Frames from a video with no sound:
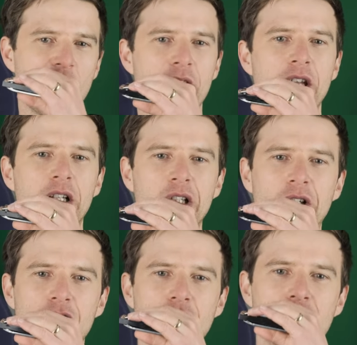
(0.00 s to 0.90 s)
And then a
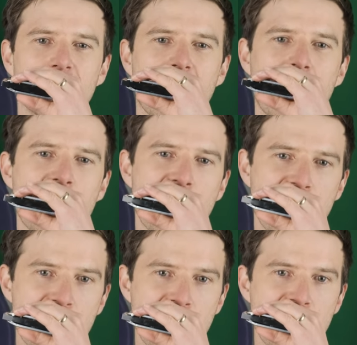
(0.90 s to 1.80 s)
little chord again,
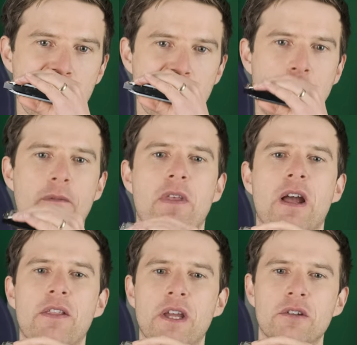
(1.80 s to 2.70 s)

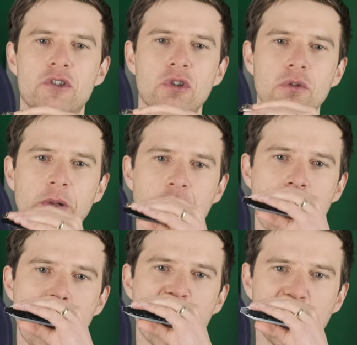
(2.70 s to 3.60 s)
and then two
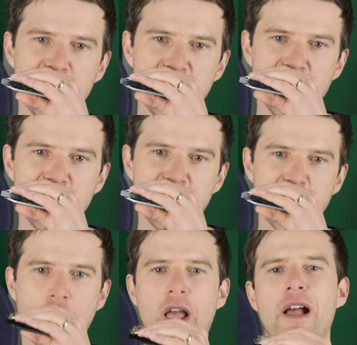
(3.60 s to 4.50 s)
blow,
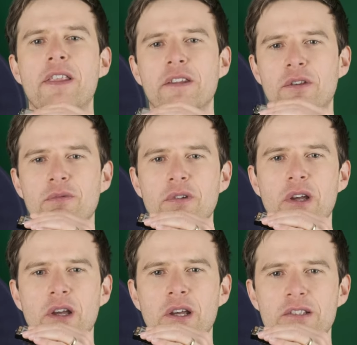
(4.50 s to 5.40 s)
and then
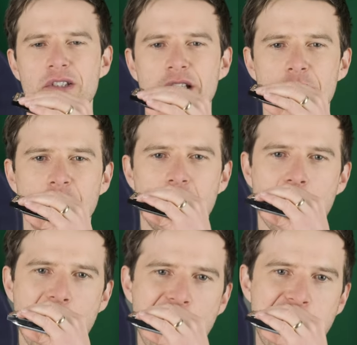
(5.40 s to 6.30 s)
six
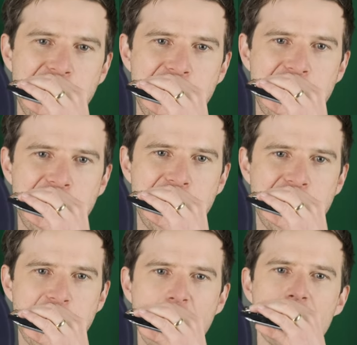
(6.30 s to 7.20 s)
blow.
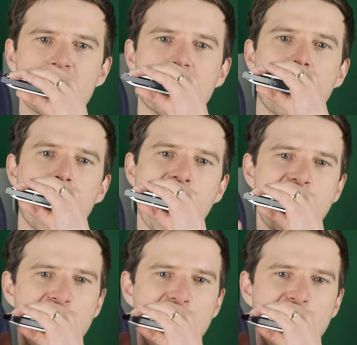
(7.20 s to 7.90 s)
So.